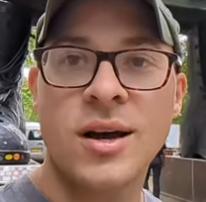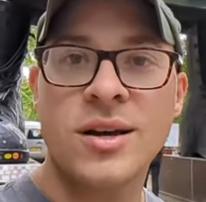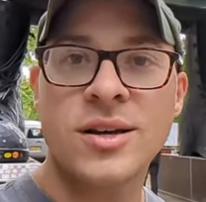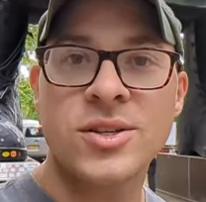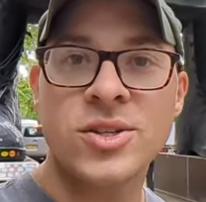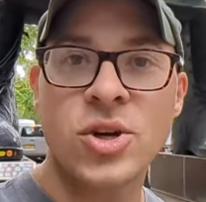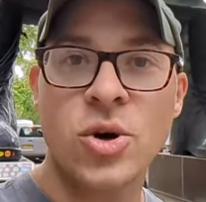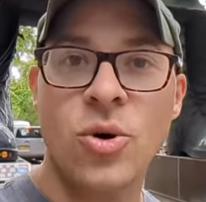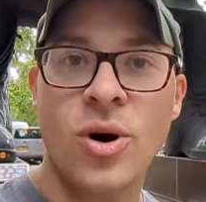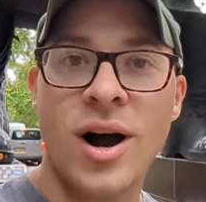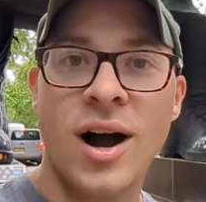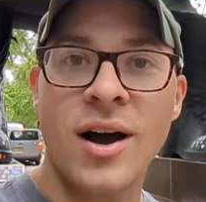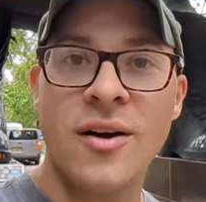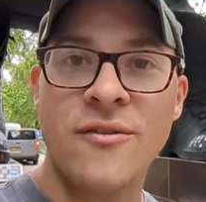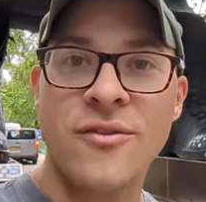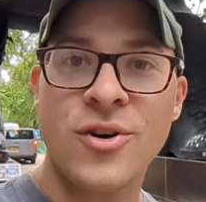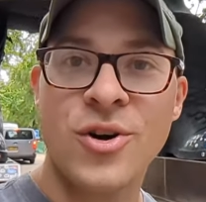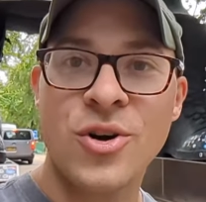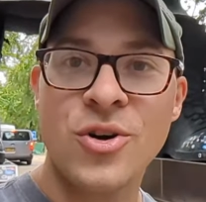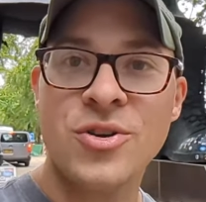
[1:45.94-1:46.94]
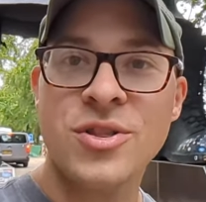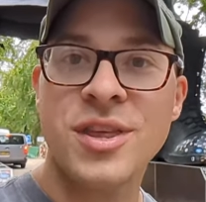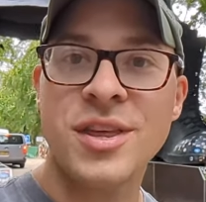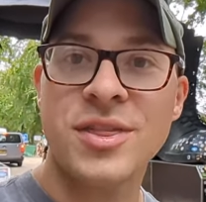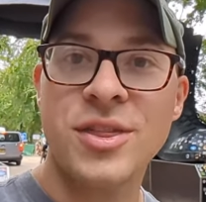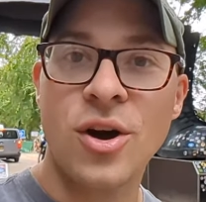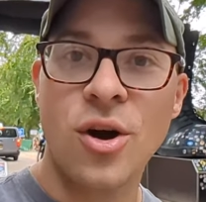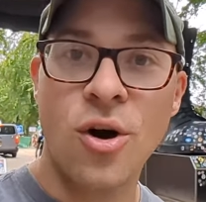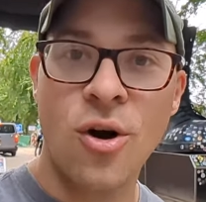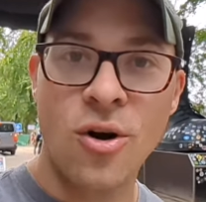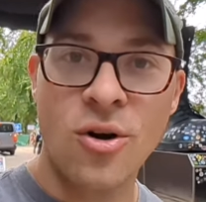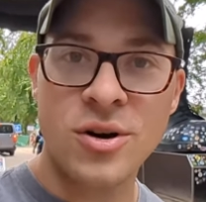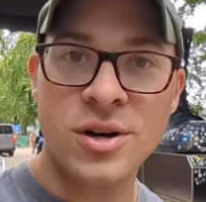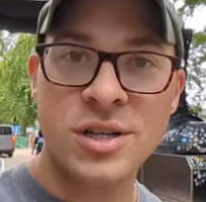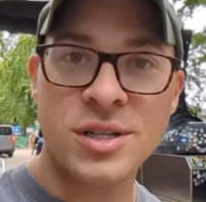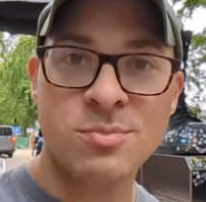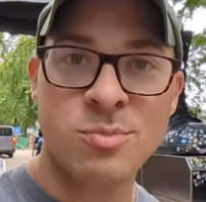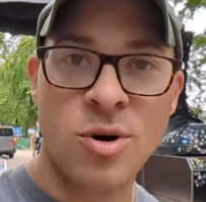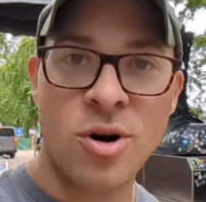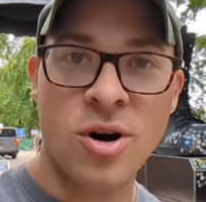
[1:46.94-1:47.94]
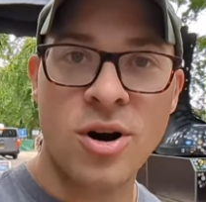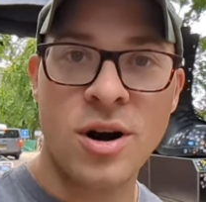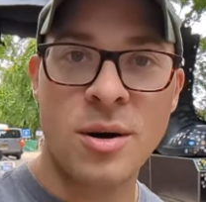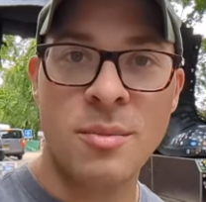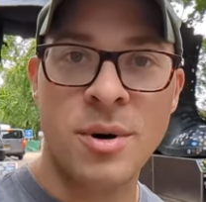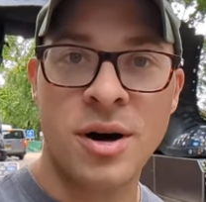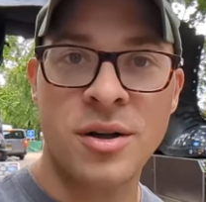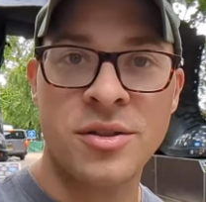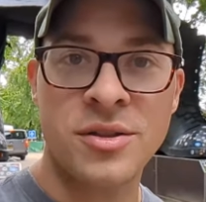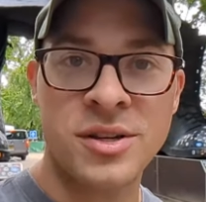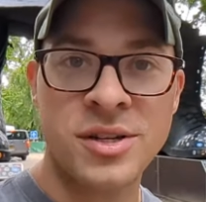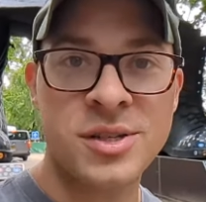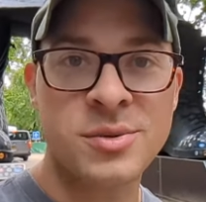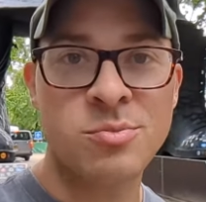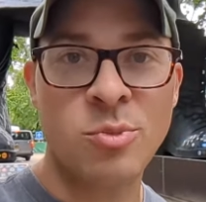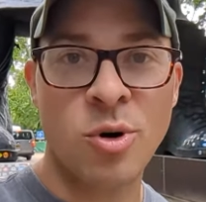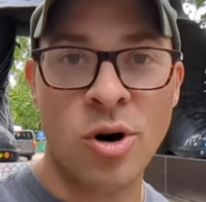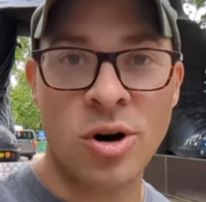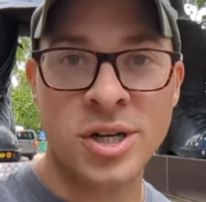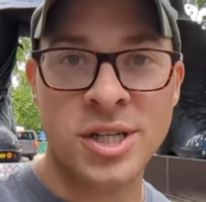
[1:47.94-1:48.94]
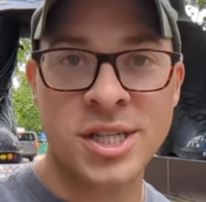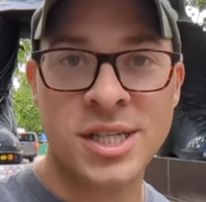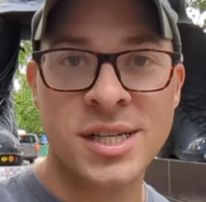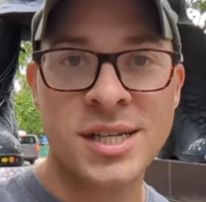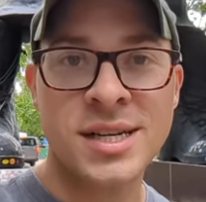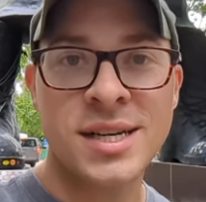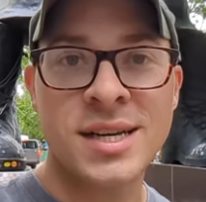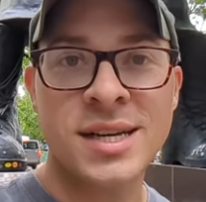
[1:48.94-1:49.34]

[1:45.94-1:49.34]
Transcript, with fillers: So I've heard that the hardest part about this march